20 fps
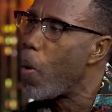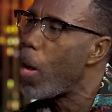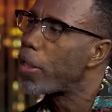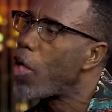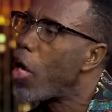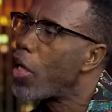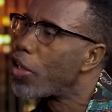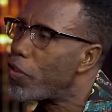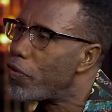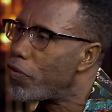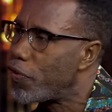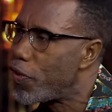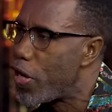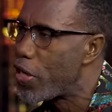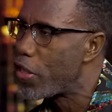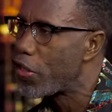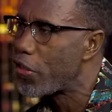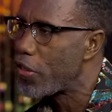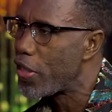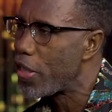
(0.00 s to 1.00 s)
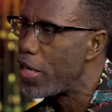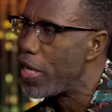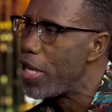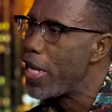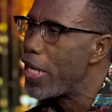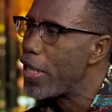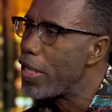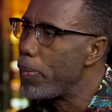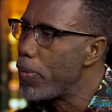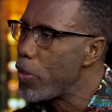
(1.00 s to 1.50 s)
what got you first? Right,
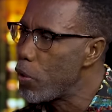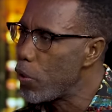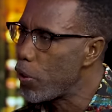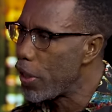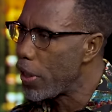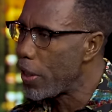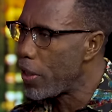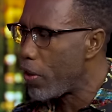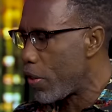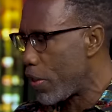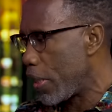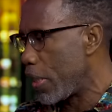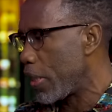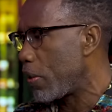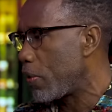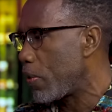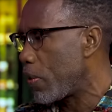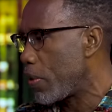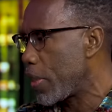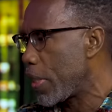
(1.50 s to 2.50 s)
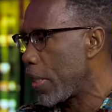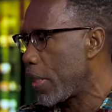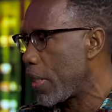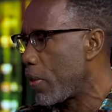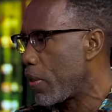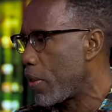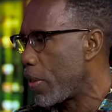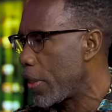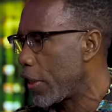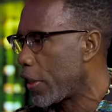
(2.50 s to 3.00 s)
so the music or the or the
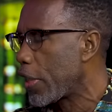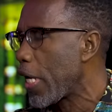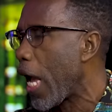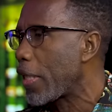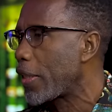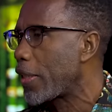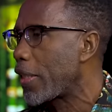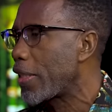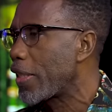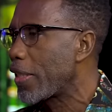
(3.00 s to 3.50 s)
or the chat?